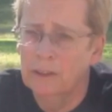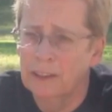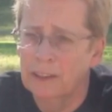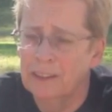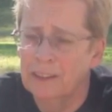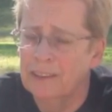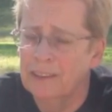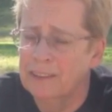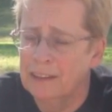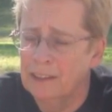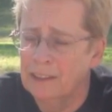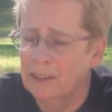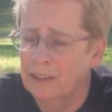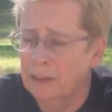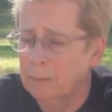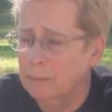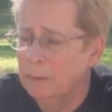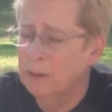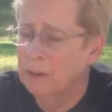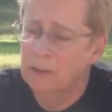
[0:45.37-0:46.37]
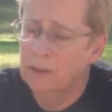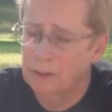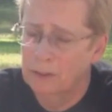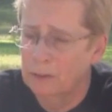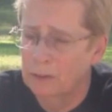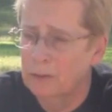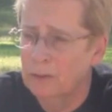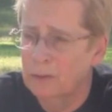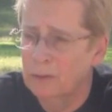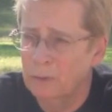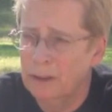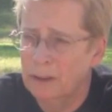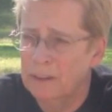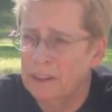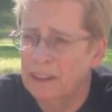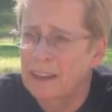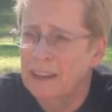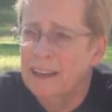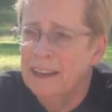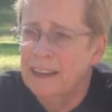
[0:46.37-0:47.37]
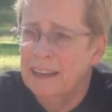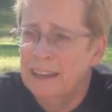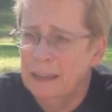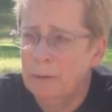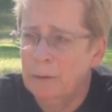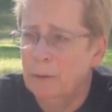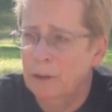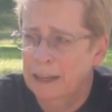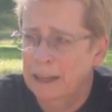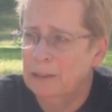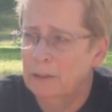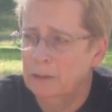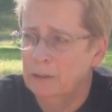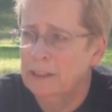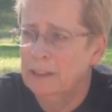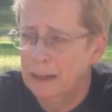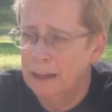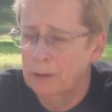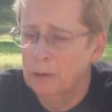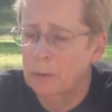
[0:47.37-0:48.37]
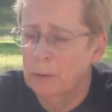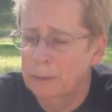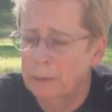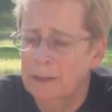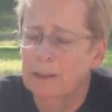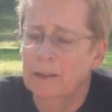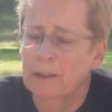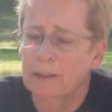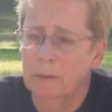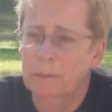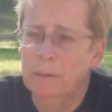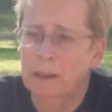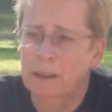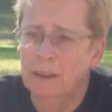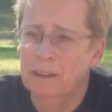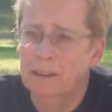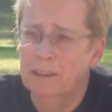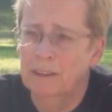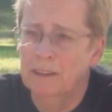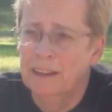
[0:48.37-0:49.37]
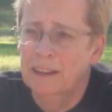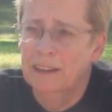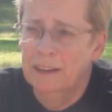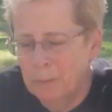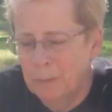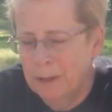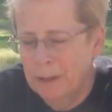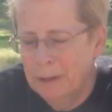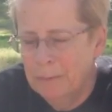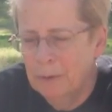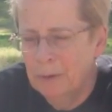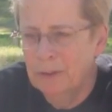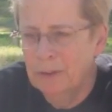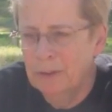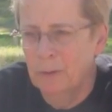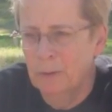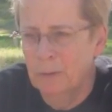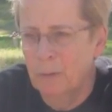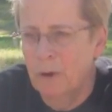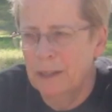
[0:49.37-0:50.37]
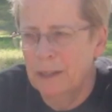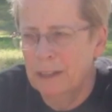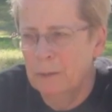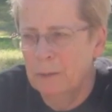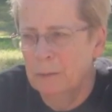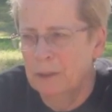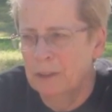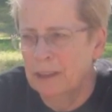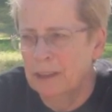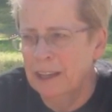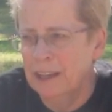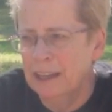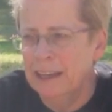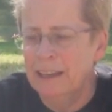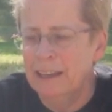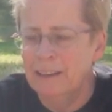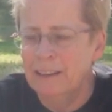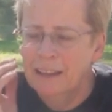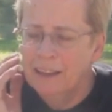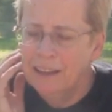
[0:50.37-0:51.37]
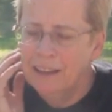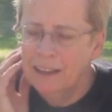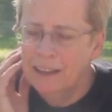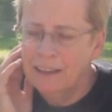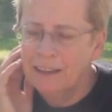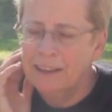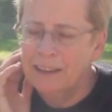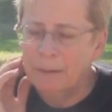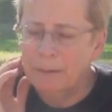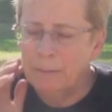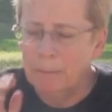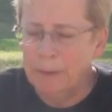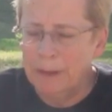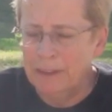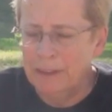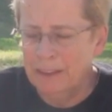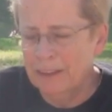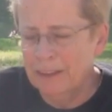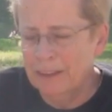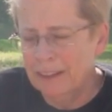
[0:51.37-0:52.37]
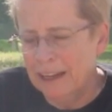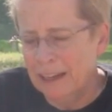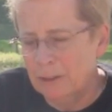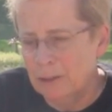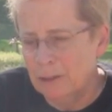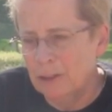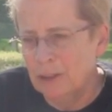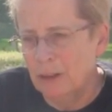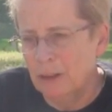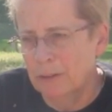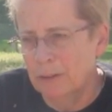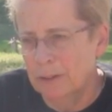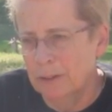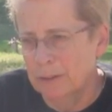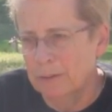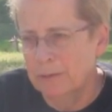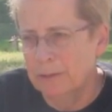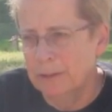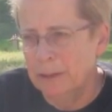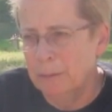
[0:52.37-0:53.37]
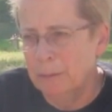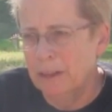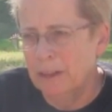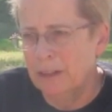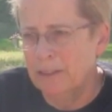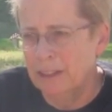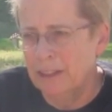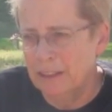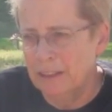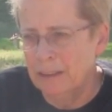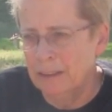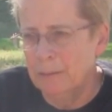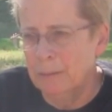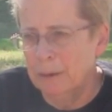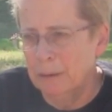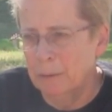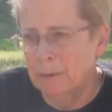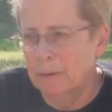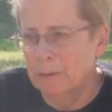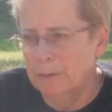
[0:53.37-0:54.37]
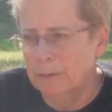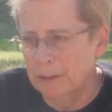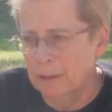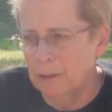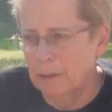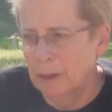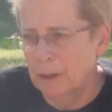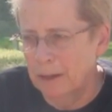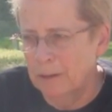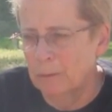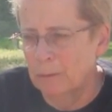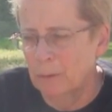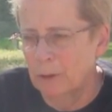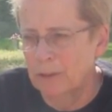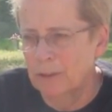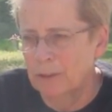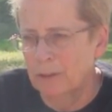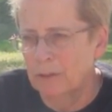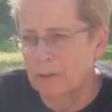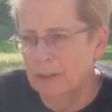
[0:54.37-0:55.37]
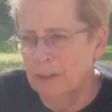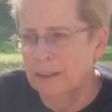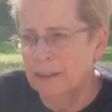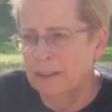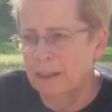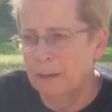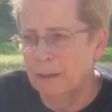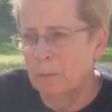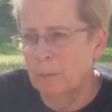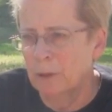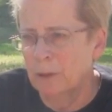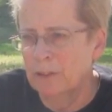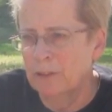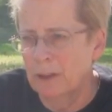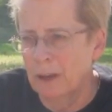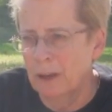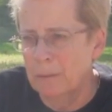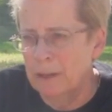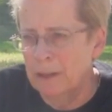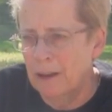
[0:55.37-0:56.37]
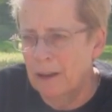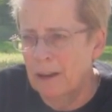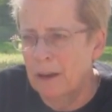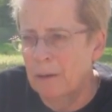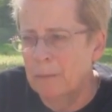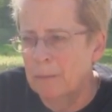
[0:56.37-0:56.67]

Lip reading: it's not safe because there is traffic, he will actually not obey the command. The blind person is walking with a cane. They basically have to shuffle their feet because they need to be able to feel kind of what's underneath them and what's coming up.